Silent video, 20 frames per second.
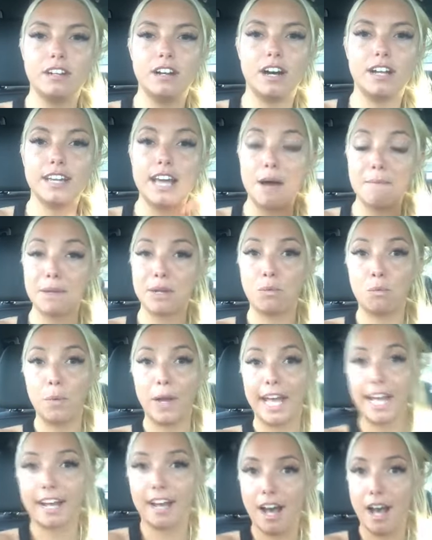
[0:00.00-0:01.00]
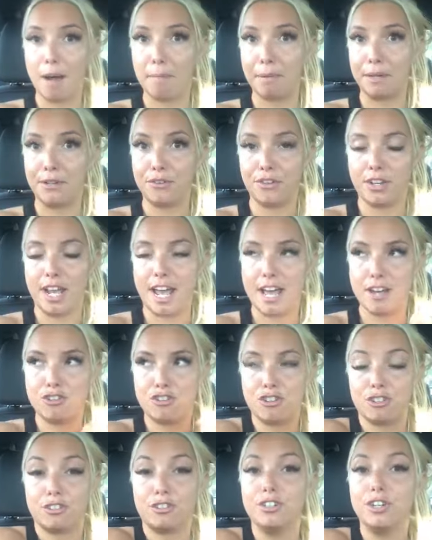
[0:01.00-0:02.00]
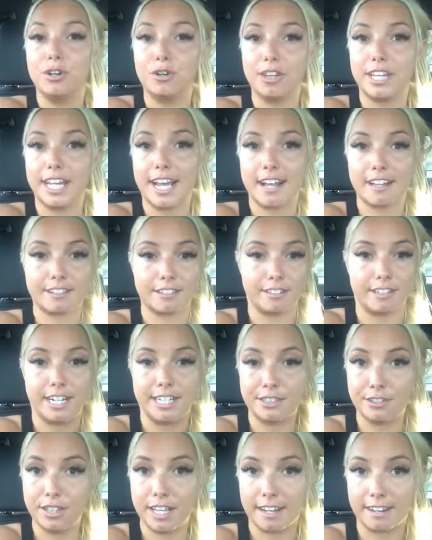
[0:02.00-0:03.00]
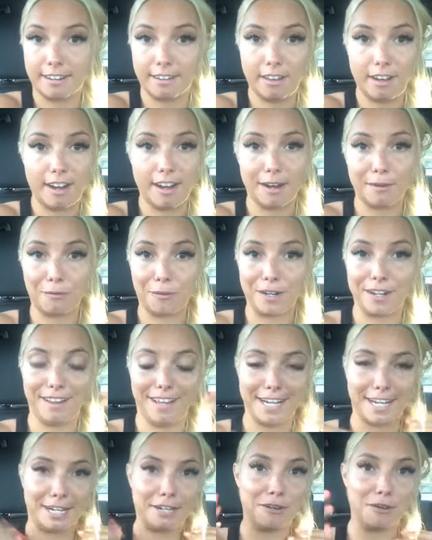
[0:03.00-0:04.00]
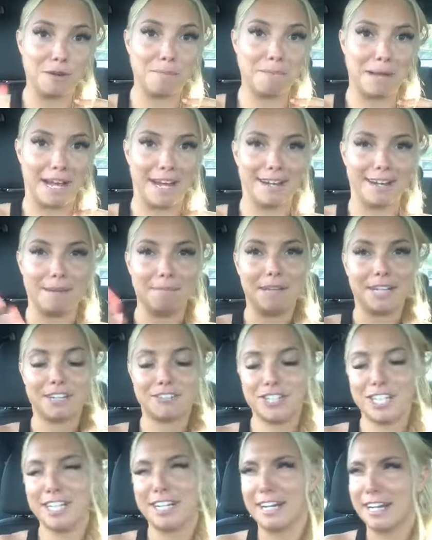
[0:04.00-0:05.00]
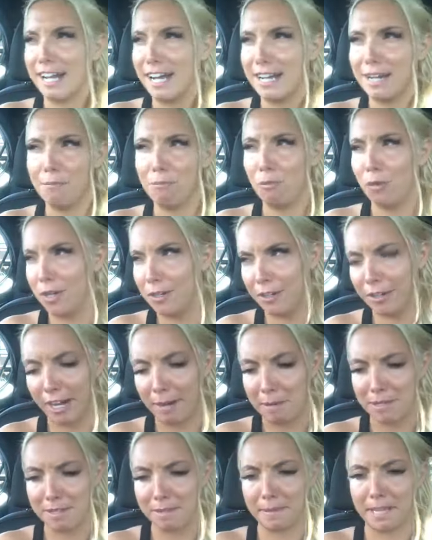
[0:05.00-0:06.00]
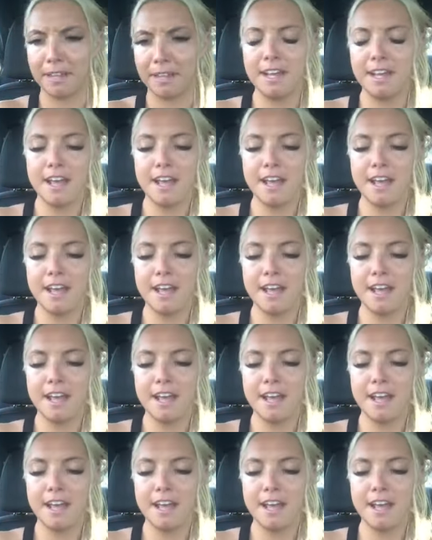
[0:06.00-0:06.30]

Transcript: allow me to wake up and and just know the answer i do that a lot where like i go to bed and i'm like shit i kind of wondering about something